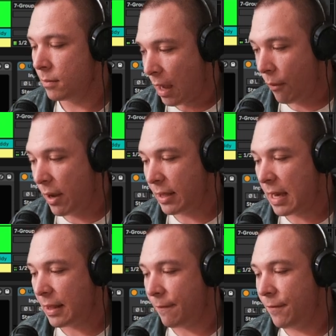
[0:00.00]
I went and
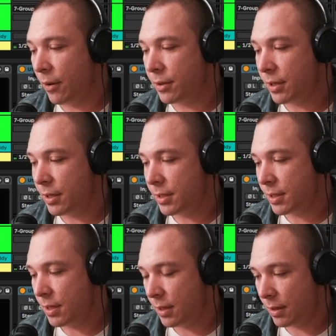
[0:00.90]
got the
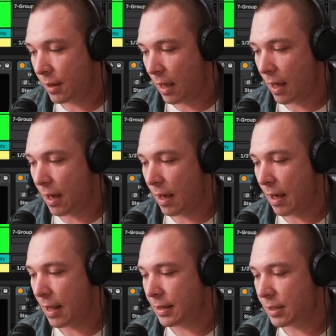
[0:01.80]
filters.
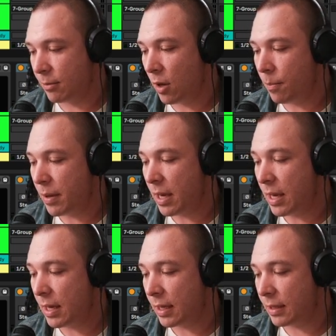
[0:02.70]
I did some low
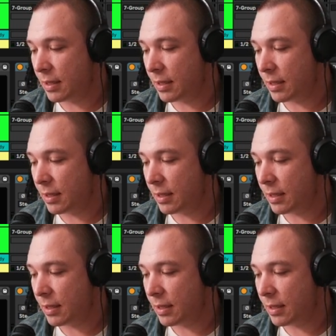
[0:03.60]
peak,